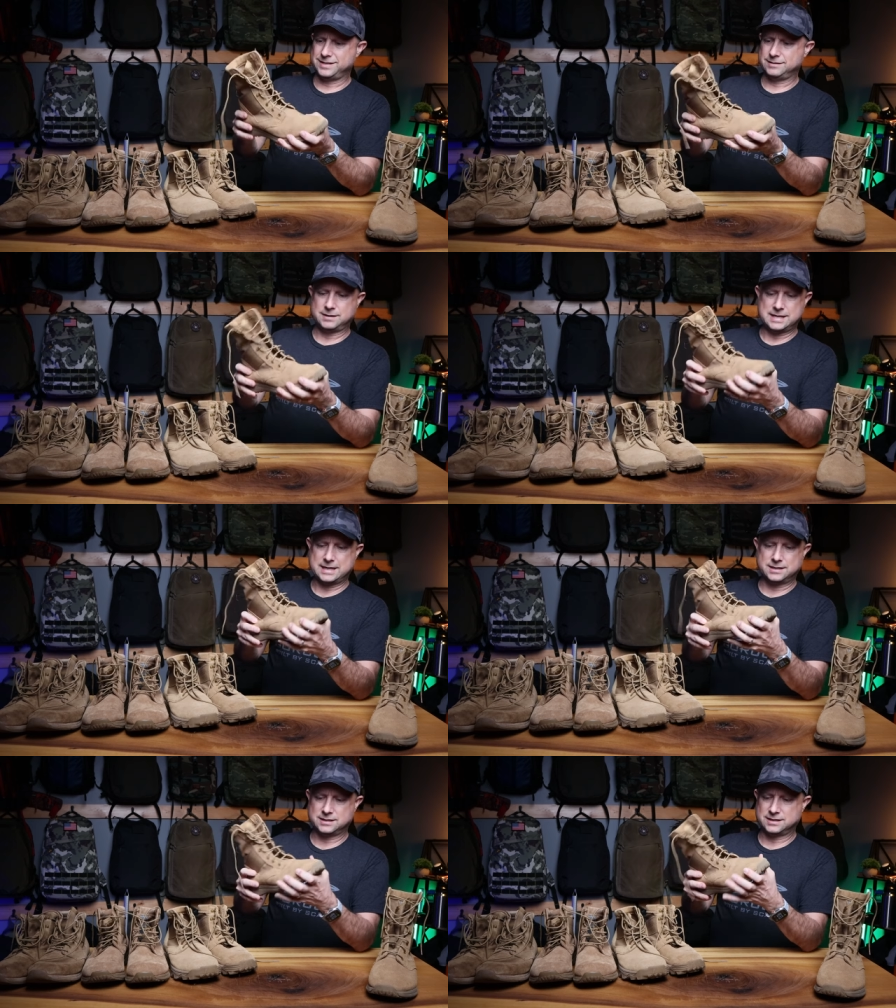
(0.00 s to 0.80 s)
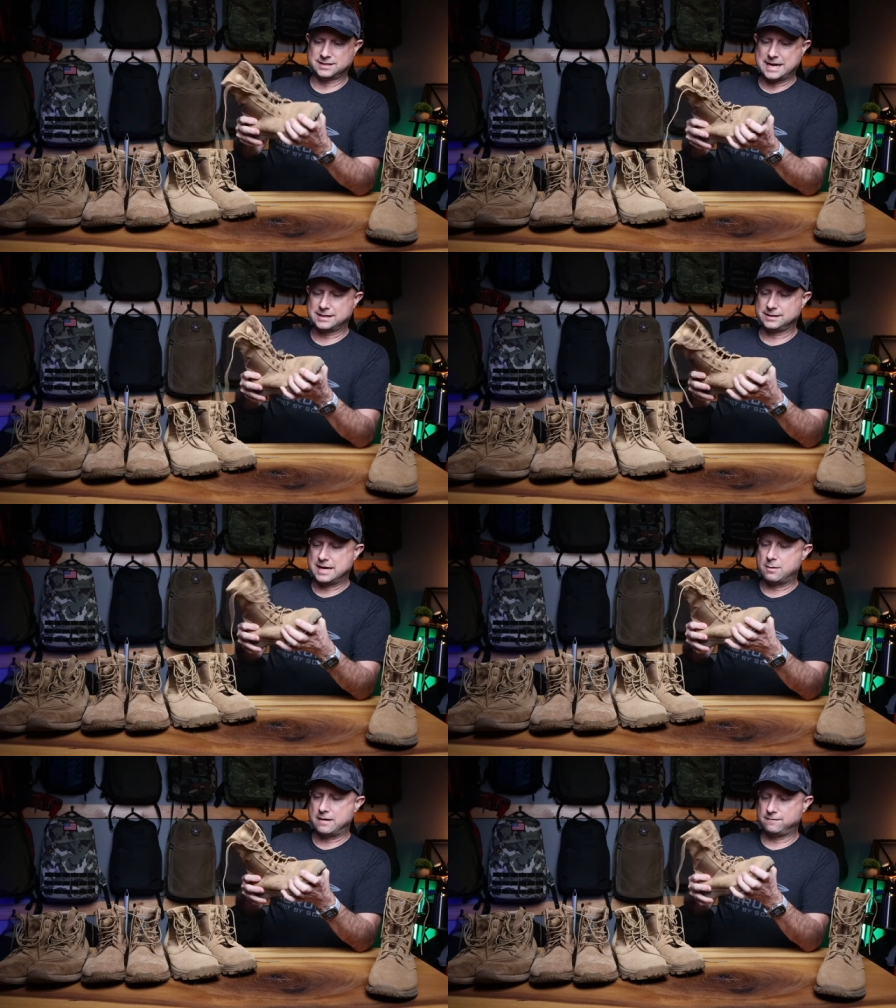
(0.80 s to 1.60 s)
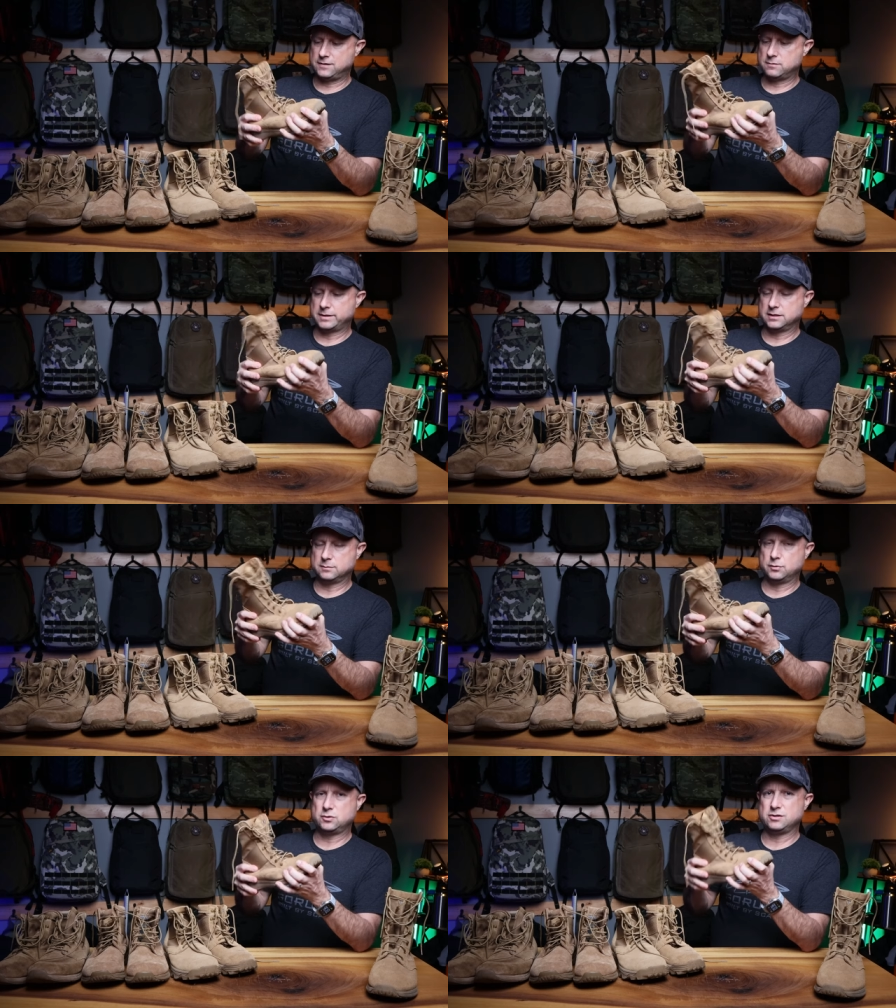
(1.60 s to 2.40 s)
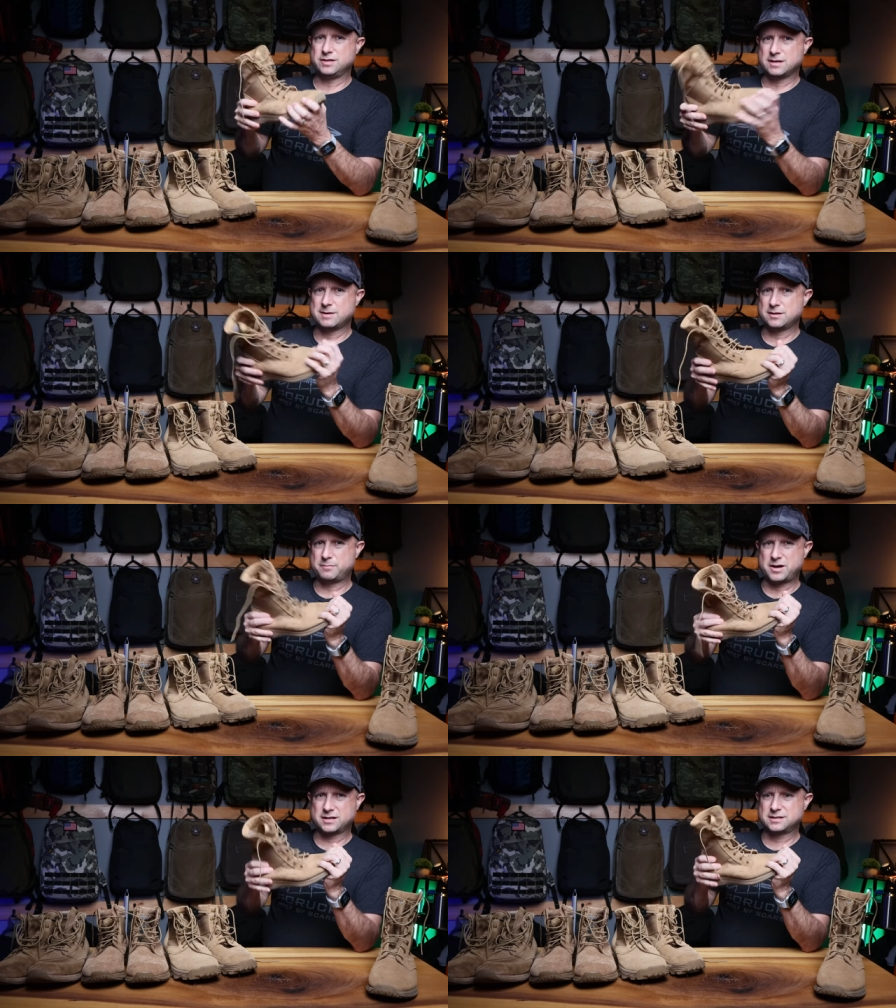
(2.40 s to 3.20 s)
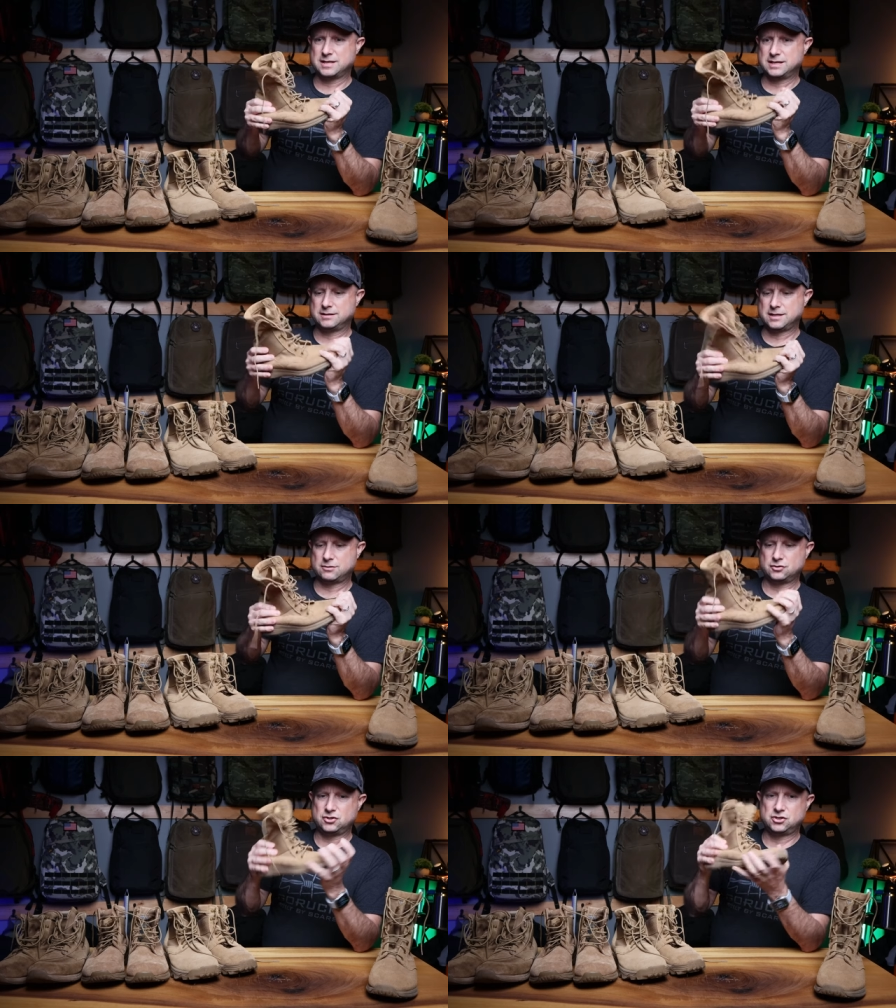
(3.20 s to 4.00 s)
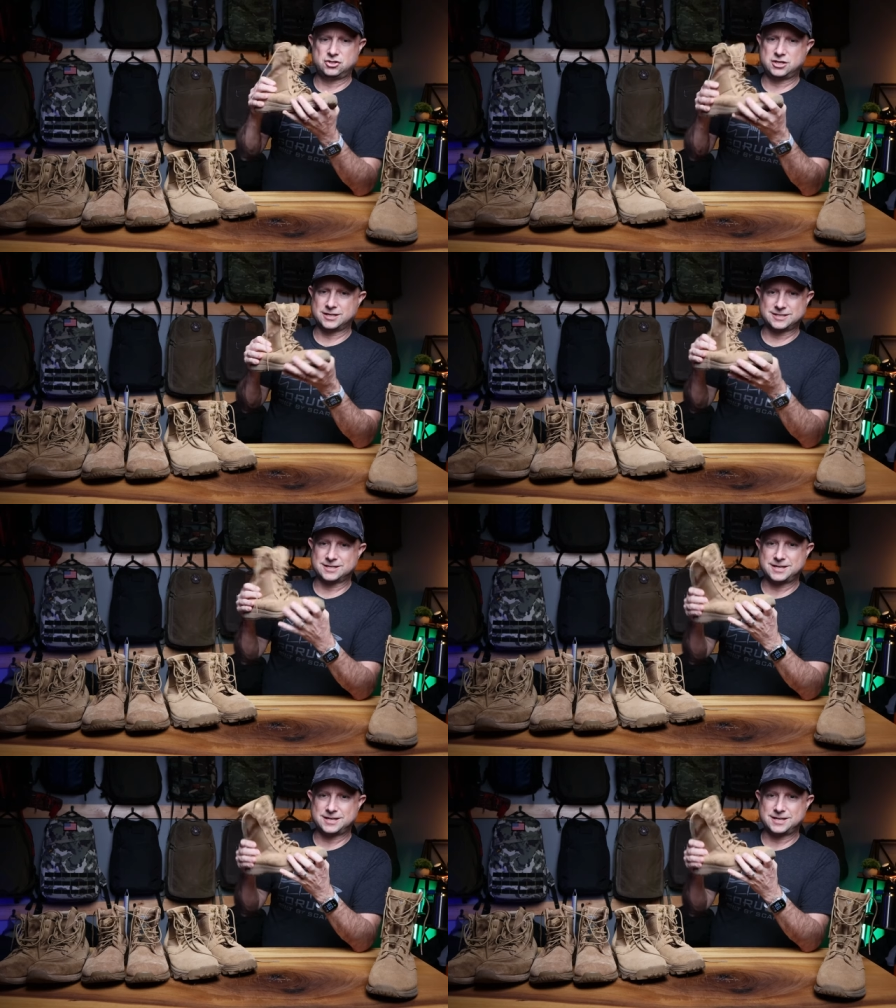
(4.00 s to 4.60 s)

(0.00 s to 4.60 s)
And that is exactly how I feel about these boots. You get them out of the box and they're just